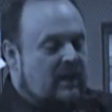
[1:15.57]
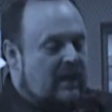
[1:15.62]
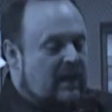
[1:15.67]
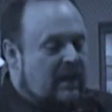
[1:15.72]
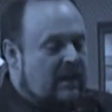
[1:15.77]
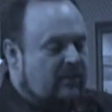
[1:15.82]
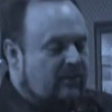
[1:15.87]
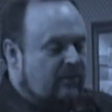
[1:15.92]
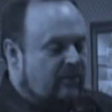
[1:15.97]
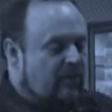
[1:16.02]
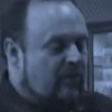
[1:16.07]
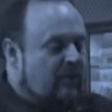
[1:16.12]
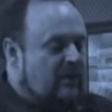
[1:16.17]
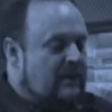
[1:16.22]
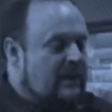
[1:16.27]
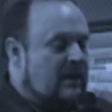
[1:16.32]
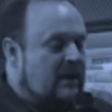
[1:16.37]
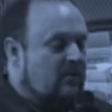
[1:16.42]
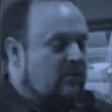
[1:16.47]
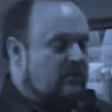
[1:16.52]
and
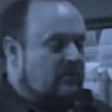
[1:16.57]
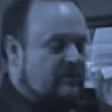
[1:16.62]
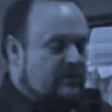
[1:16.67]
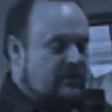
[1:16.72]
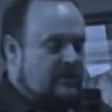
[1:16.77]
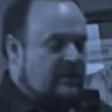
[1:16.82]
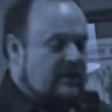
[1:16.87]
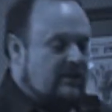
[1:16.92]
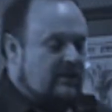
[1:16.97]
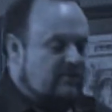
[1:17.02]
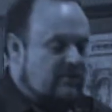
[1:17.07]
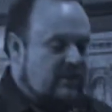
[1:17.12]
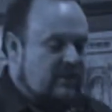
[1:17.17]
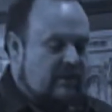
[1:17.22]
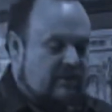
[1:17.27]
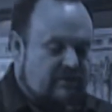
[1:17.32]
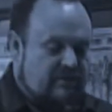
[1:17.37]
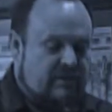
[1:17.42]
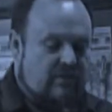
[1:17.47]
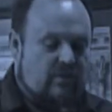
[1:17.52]
find out,
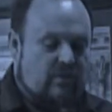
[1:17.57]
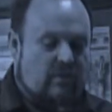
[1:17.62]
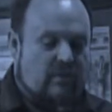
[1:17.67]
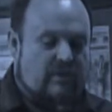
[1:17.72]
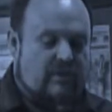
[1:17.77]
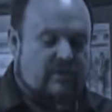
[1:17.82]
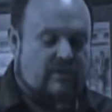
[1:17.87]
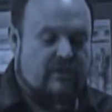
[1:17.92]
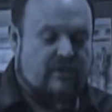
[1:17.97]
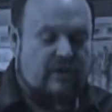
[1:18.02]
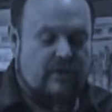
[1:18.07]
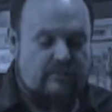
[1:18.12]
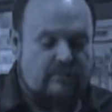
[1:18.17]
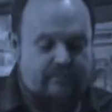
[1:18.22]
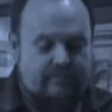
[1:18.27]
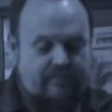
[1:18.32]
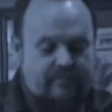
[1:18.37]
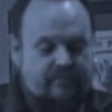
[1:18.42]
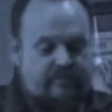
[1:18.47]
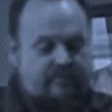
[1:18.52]
see what we could
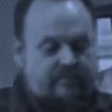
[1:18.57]
do.